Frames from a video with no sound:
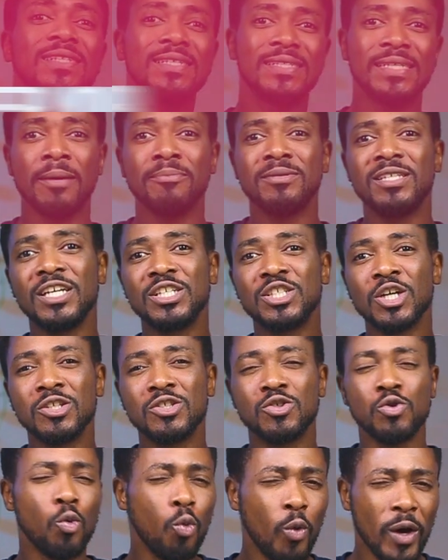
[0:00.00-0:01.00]
the temptation
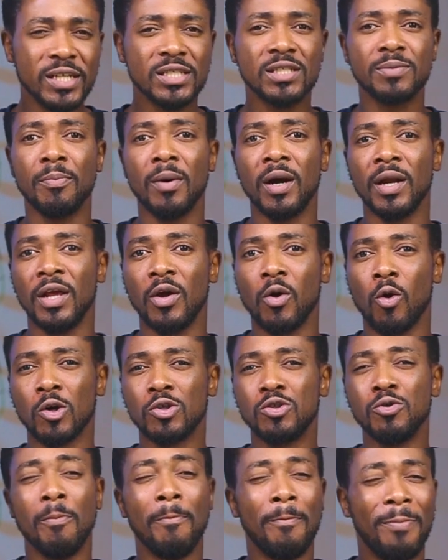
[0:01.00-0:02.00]
to waste money or
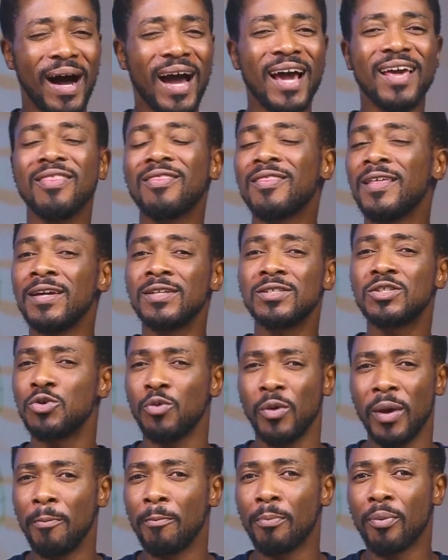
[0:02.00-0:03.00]
to buy things
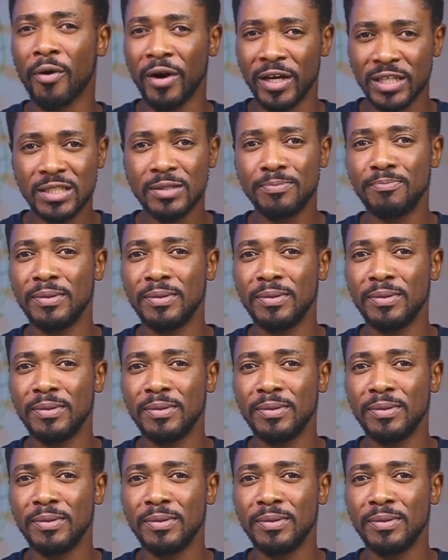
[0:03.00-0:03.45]
to impress